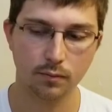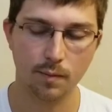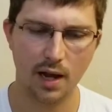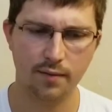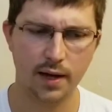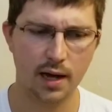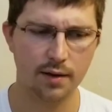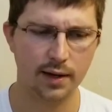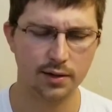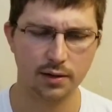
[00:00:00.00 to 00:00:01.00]

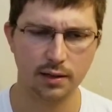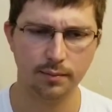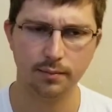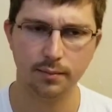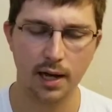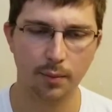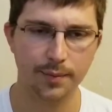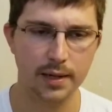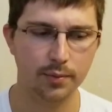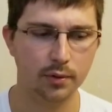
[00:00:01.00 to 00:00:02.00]
I've actually
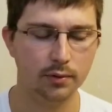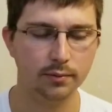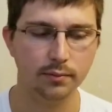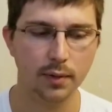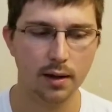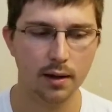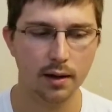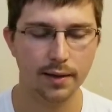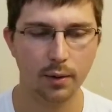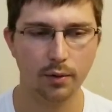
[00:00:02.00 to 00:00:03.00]
helped people
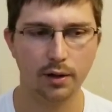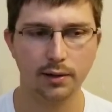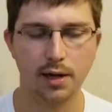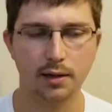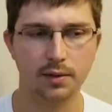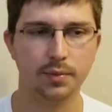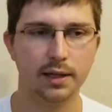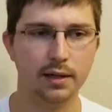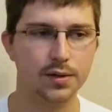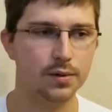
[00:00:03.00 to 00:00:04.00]
that were
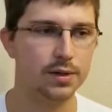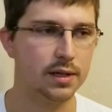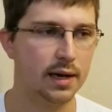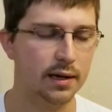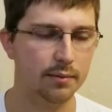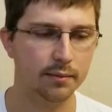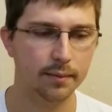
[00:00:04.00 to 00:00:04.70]
contemplating suicide